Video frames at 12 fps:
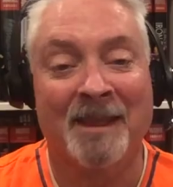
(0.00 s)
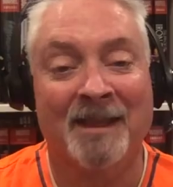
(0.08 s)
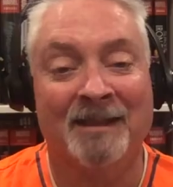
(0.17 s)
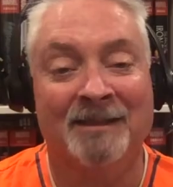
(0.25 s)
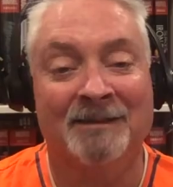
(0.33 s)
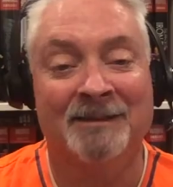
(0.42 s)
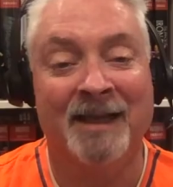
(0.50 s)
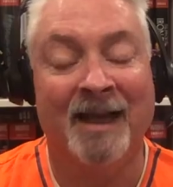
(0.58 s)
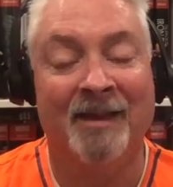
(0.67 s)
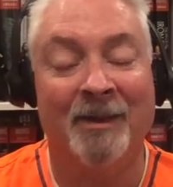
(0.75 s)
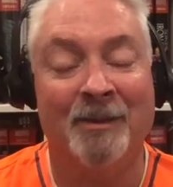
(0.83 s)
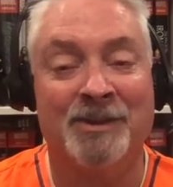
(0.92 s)
Yeah, that
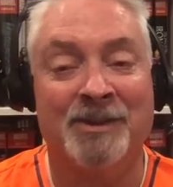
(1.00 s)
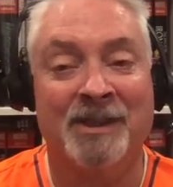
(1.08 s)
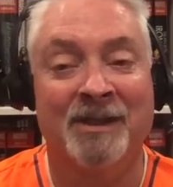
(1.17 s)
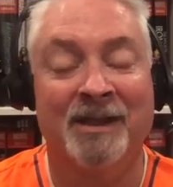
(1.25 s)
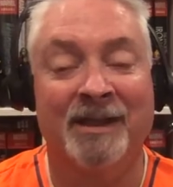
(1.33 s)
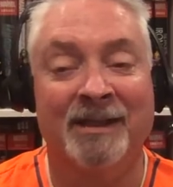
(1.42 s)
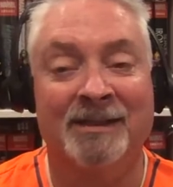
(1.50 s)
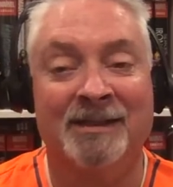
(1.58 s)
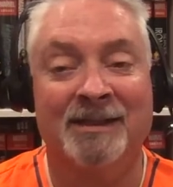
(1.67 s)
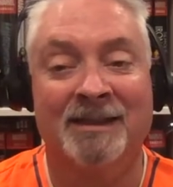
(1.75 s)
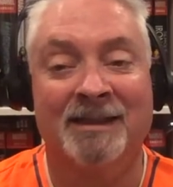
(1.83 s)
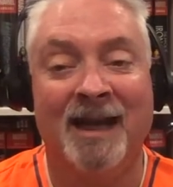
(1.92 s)
was serious.
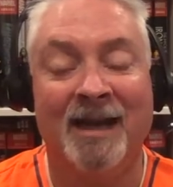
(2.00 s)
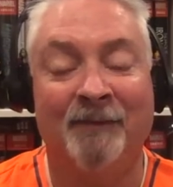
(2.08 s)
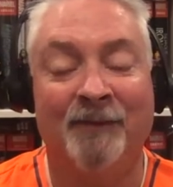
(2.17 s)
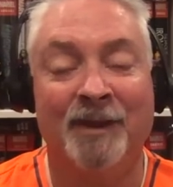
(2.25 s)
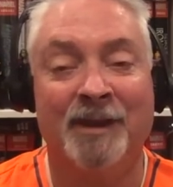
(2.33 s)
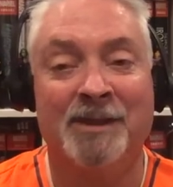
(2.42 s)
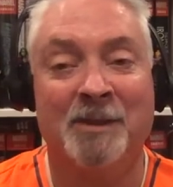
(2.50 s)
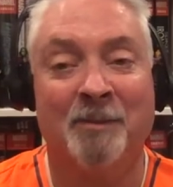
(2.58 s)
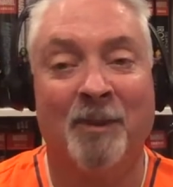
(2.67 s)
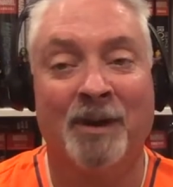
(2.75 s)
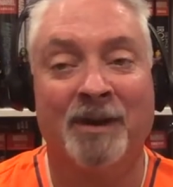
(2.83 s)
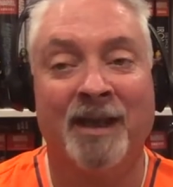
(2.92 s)
I fully
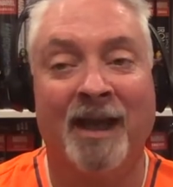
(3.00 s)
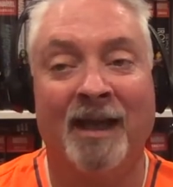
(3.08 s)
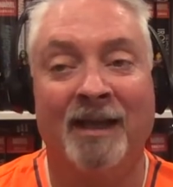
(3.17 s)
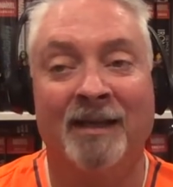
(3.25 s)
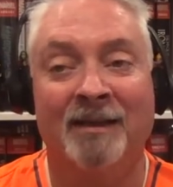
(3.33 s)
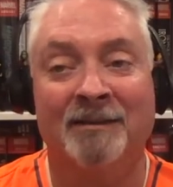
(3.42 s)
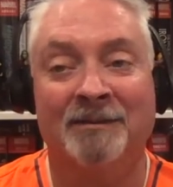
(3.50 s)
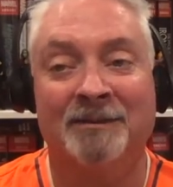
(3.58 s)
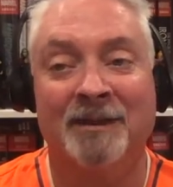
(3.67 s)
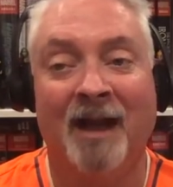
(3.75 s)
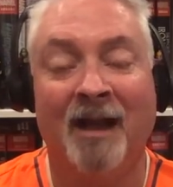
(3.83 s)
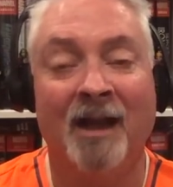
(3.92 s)
support that.
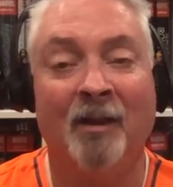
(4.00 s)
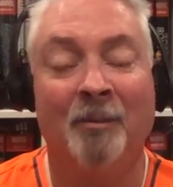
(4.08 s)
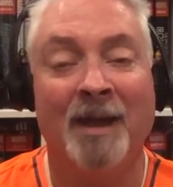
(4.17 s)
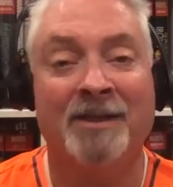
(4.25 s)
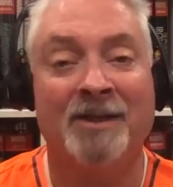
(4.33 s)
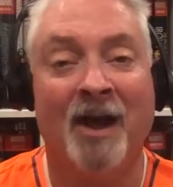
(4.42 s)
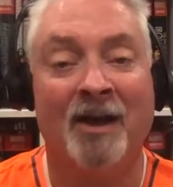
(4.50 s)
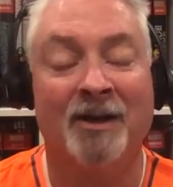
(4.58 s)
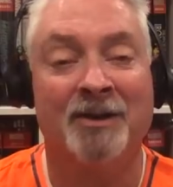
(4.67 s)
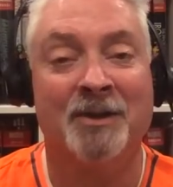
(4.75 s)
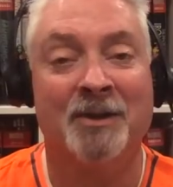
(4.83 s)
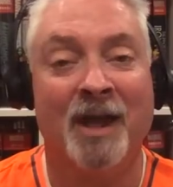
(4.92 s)
I'll help my daughter
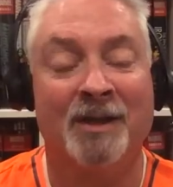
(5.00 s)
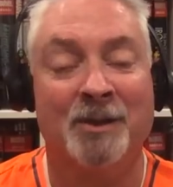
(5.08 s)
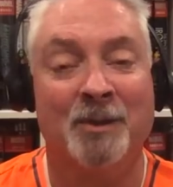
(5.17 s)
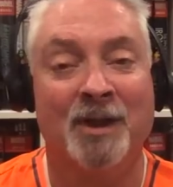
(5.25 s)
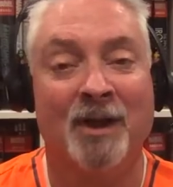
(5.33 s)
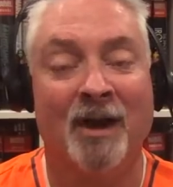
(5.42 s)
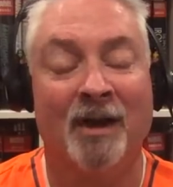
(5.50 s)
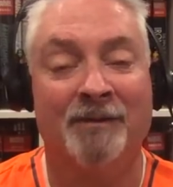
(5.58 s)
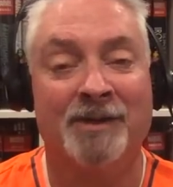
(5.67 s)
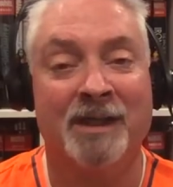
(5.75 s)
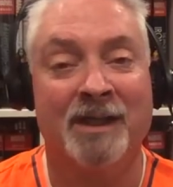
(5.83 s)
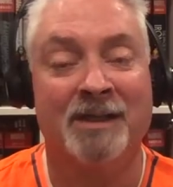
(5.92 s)
do that to a car if
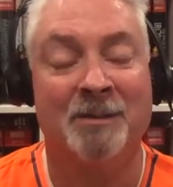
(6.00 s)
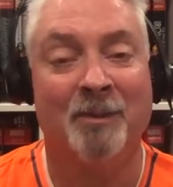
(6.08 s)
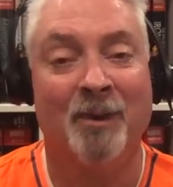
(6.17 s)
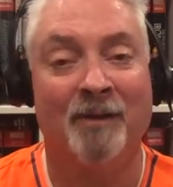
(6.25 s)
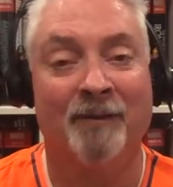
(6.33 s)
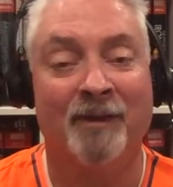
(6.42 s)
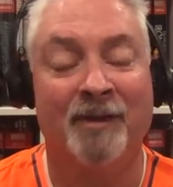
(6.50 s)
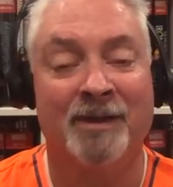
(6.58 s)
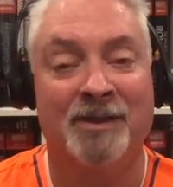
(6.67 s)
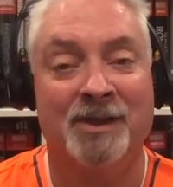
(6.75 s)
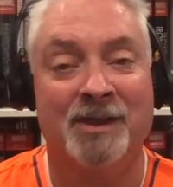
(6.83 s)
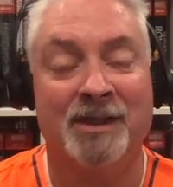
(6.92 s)
she gets a boyfriend
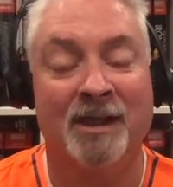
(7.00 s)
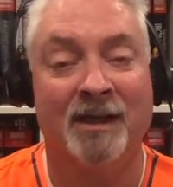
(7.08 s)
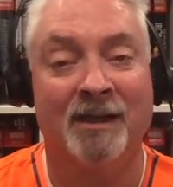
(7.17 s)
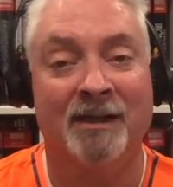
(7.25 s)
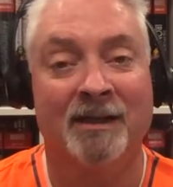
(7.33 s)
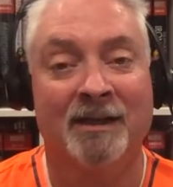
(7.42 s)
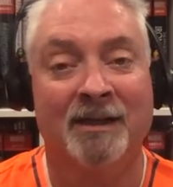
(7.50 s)
that cheats on her.